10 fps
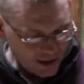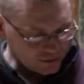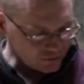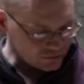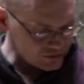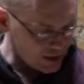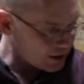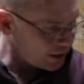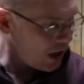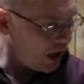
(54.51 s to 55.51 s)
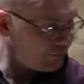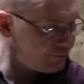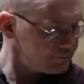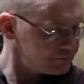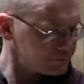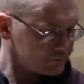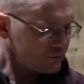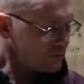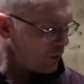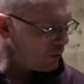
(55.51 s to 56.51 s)
so starting off,
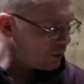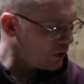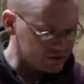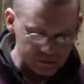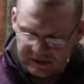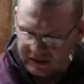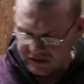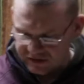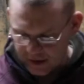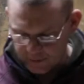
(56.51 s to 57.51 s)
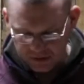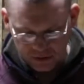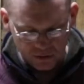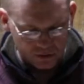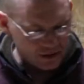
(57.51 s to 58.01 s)
we'll want to disassemble the gun.